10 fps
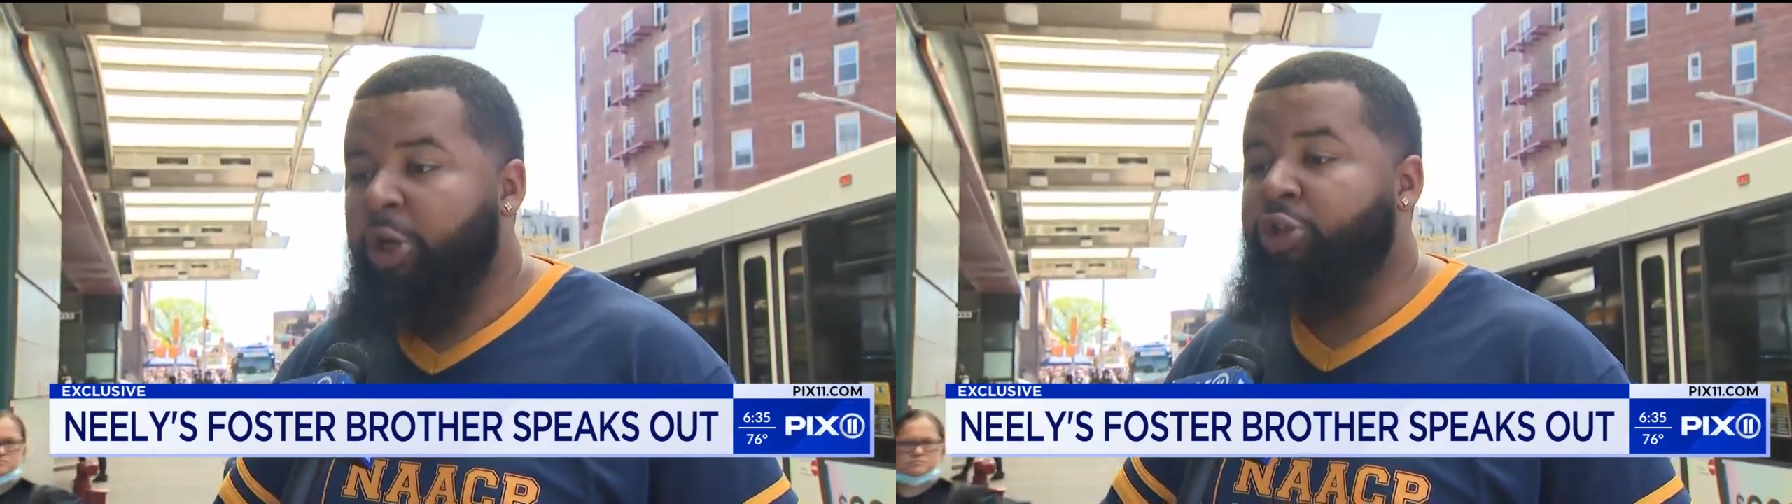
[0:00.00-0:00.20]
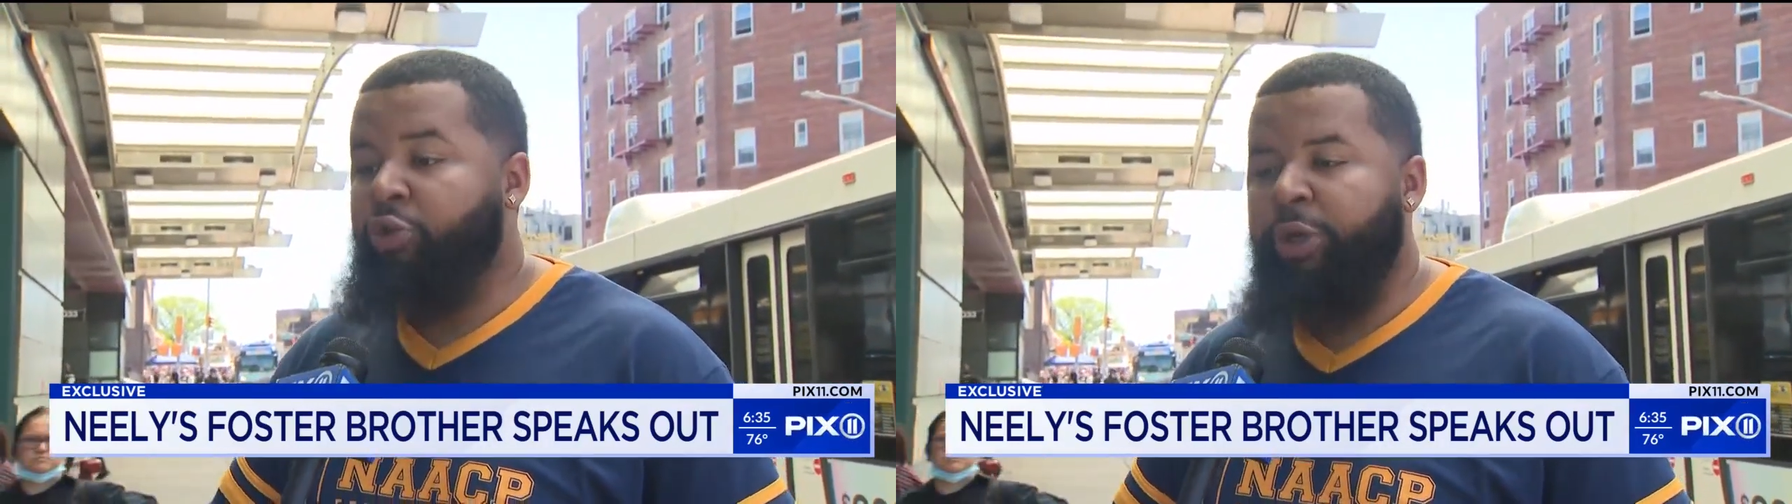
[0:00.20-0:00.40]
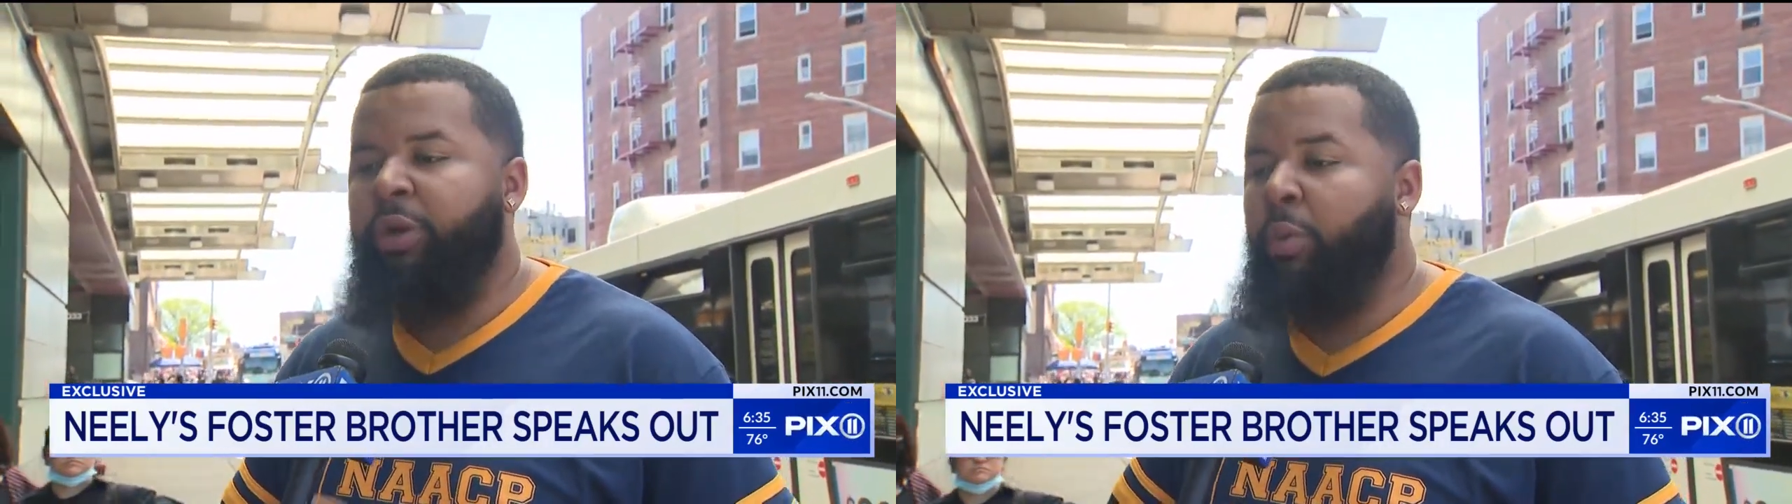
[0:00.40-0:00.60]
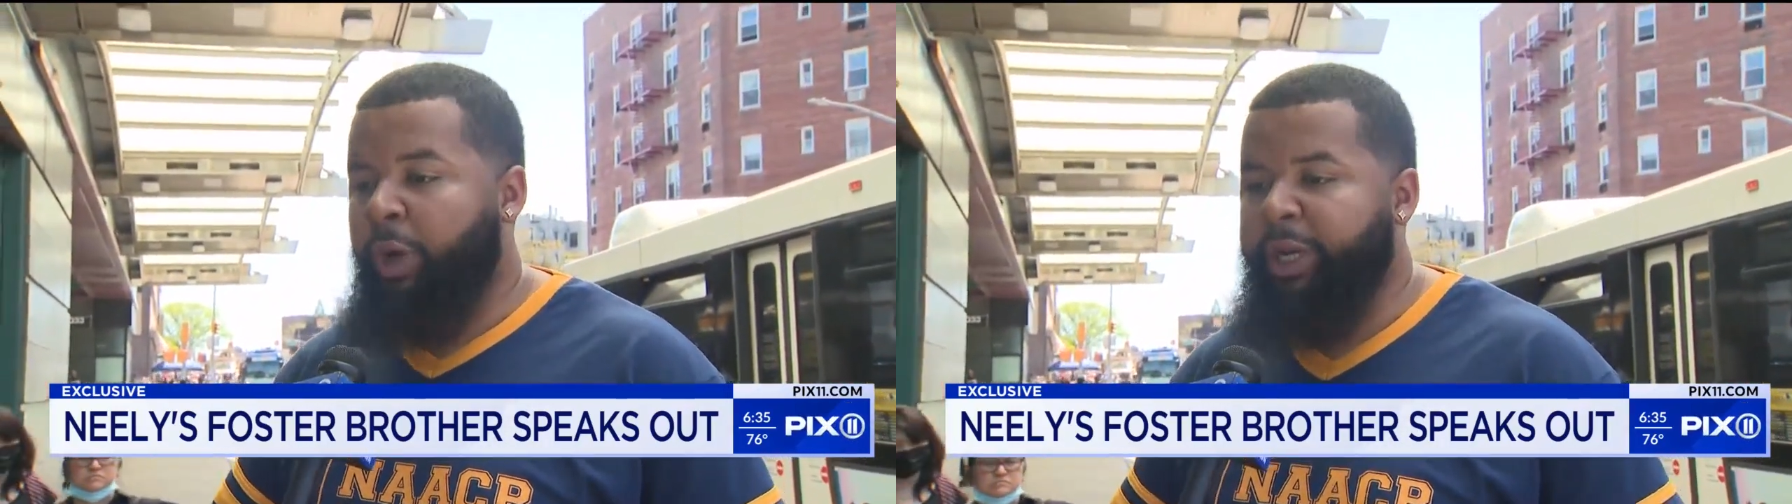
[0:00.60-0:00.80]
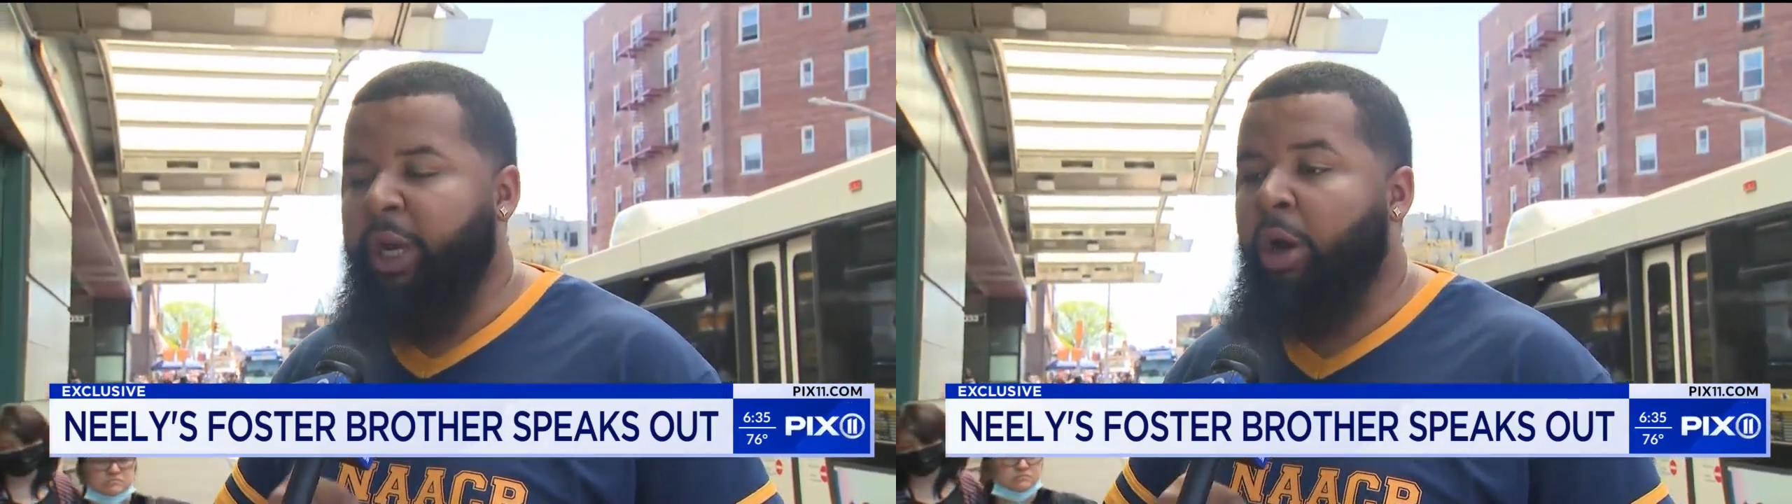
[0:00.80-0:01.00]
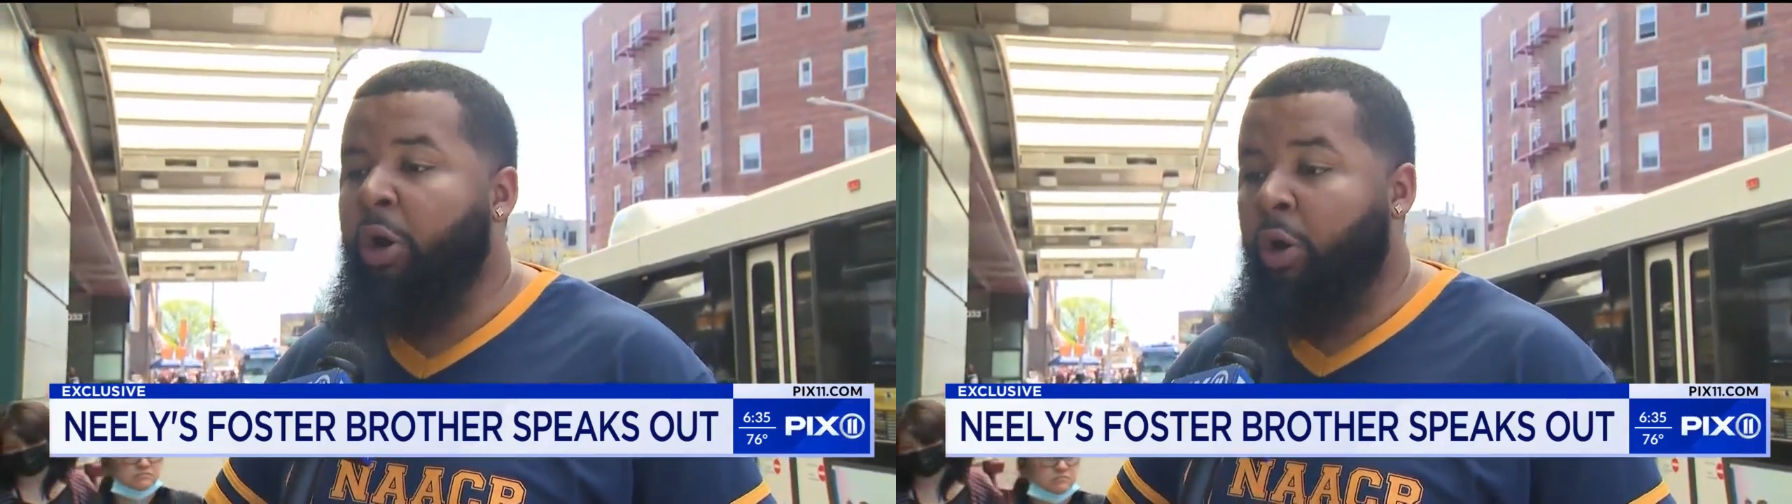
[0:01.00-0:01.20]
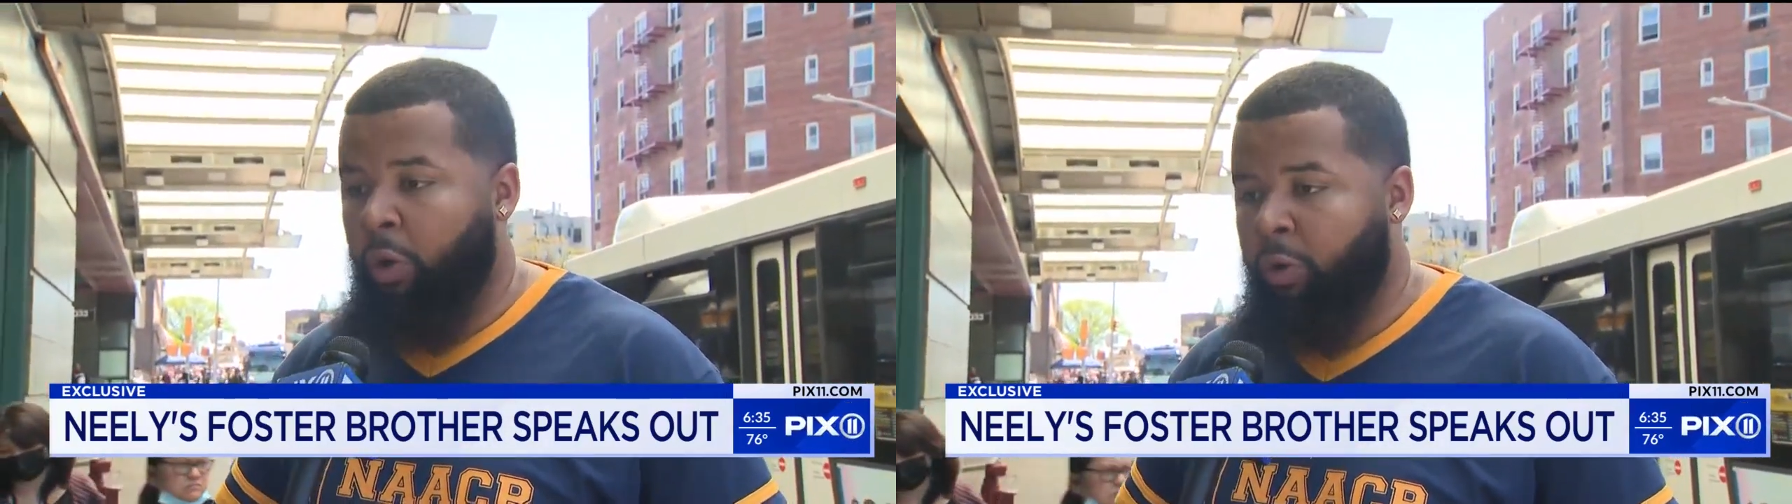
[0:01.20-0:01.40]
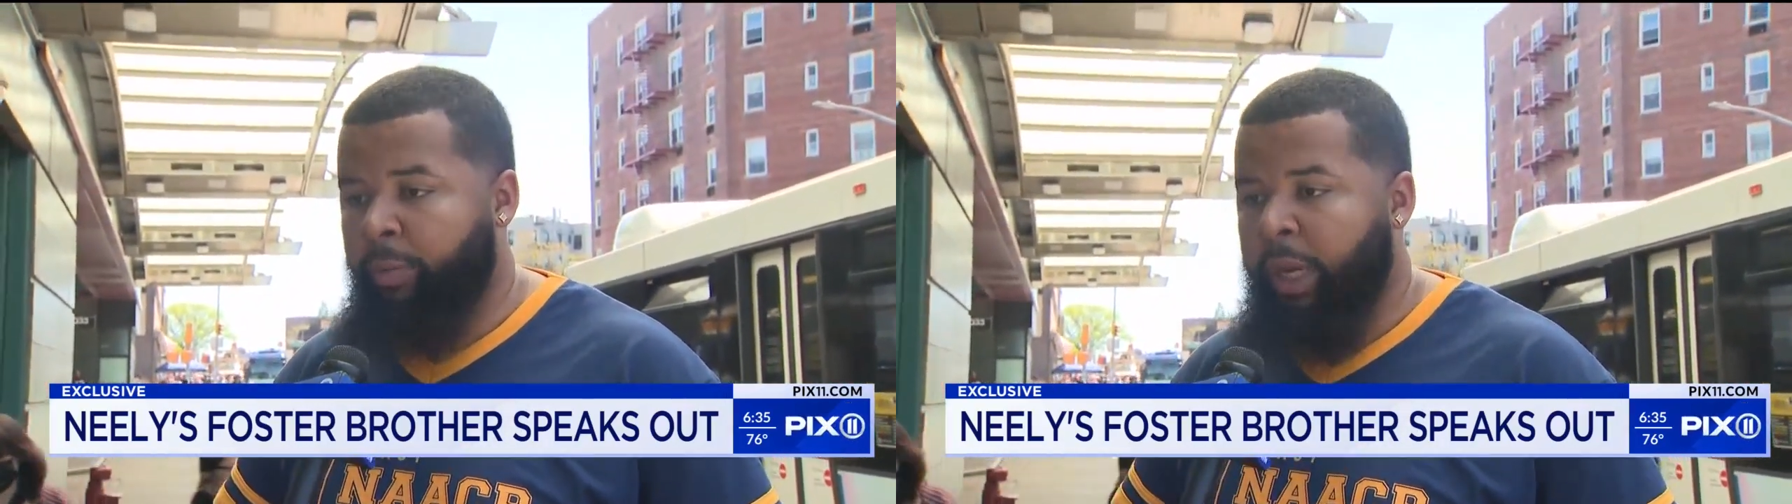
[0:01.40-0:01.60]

Jordan wanted a home.